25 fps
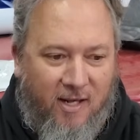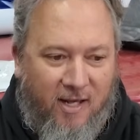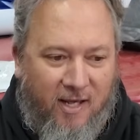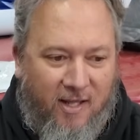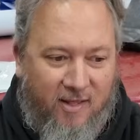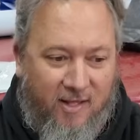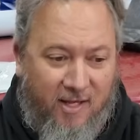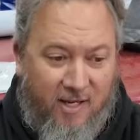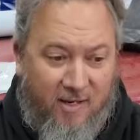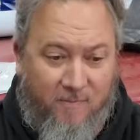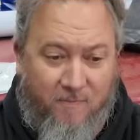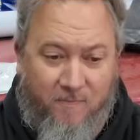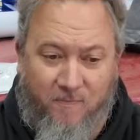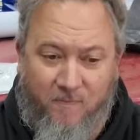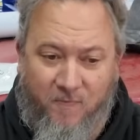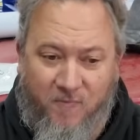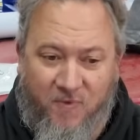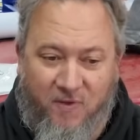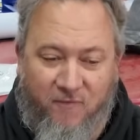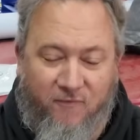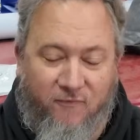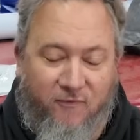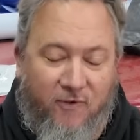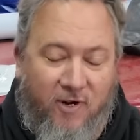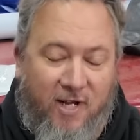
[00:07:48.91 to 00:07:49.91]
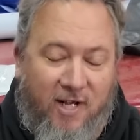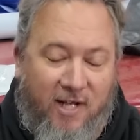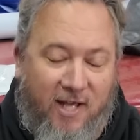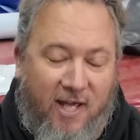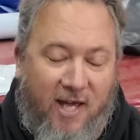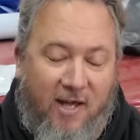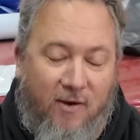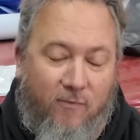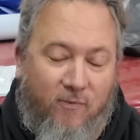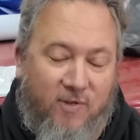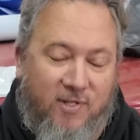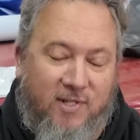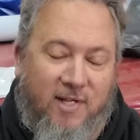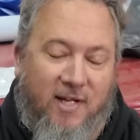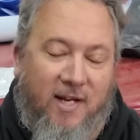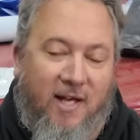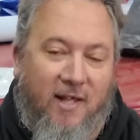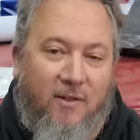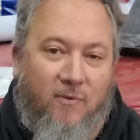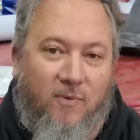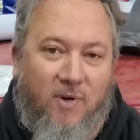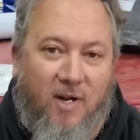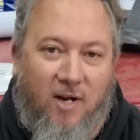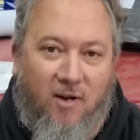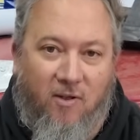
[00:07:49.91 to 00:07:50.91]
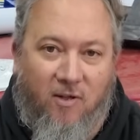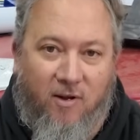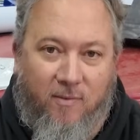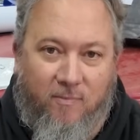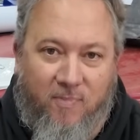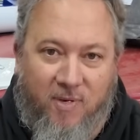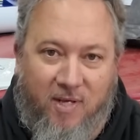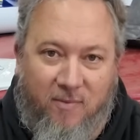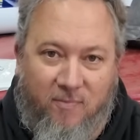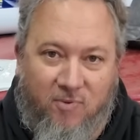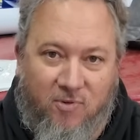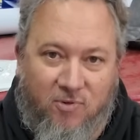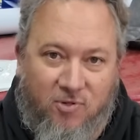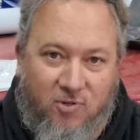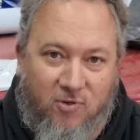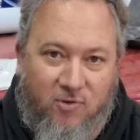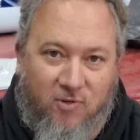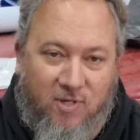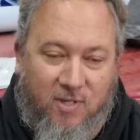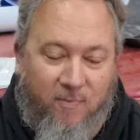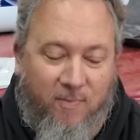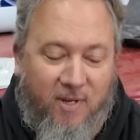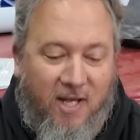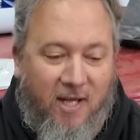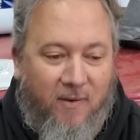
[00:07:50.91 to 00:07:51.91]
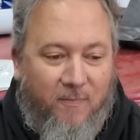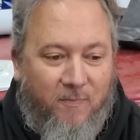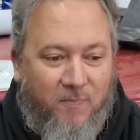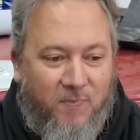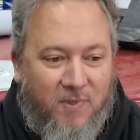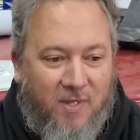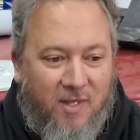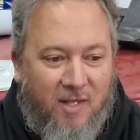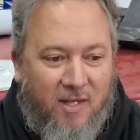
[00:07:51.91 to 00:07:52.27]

And then FreeCAD was another one a lot of people talked about.